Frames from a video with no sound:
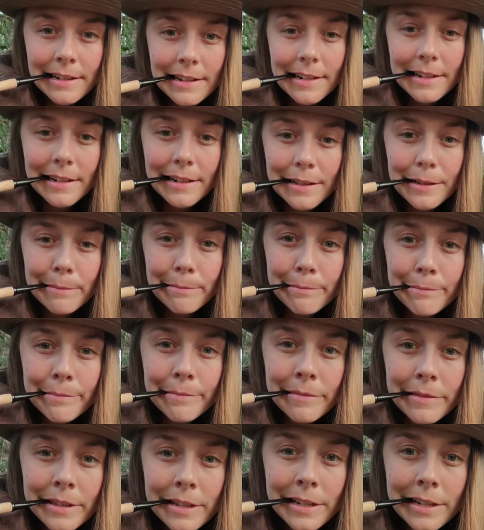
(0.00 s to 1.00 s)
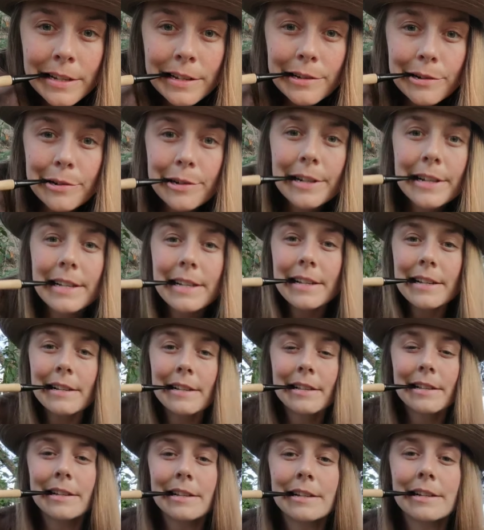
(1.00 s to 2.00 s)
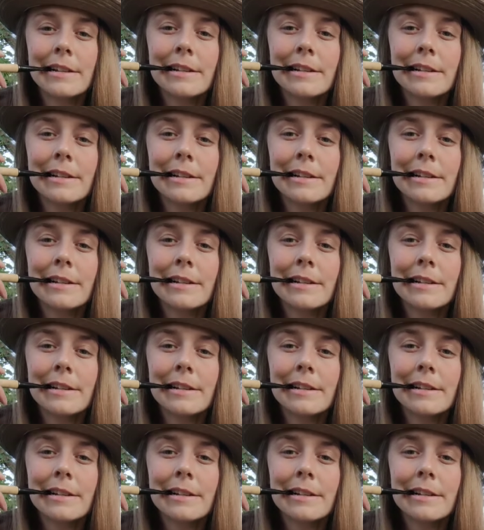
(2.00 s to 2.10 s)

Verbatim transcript: I got some trees,